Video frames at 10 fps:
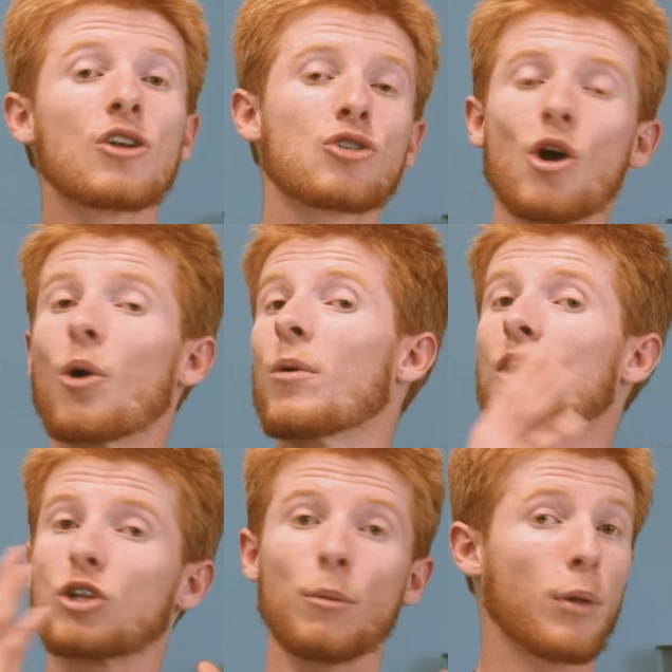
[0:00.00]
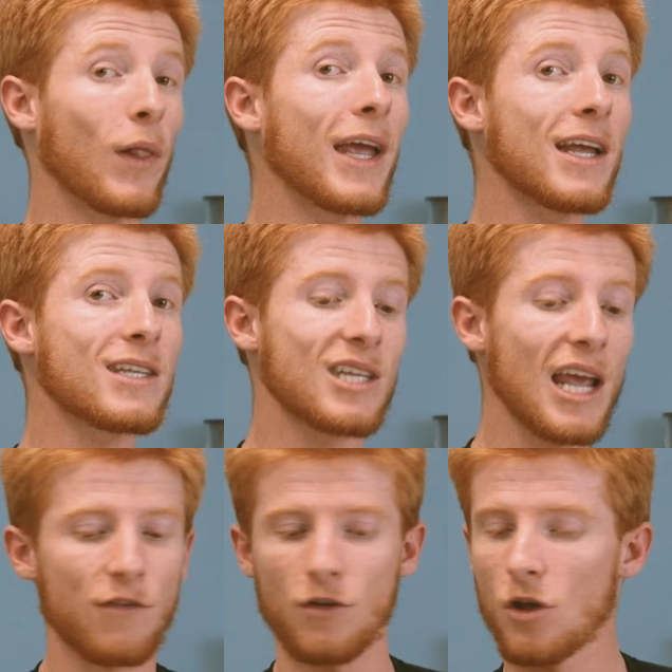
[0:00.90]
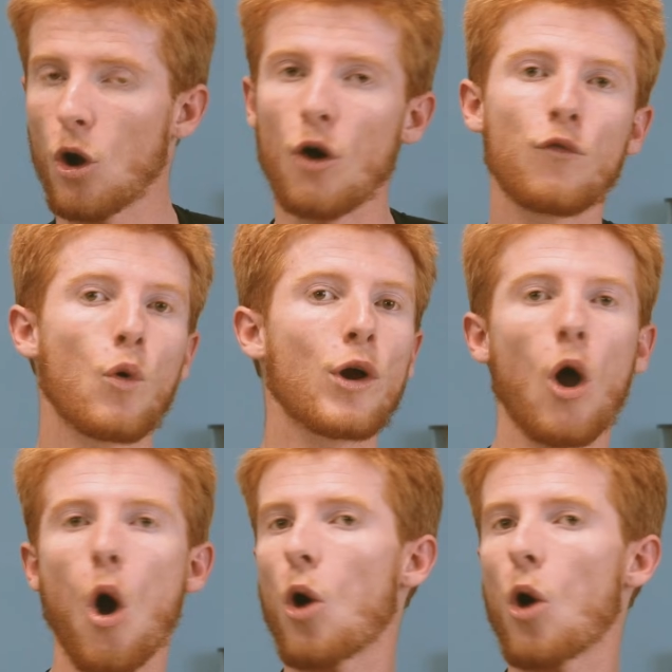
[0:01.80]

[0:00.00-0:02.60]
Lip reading: So to play it safe, Avoid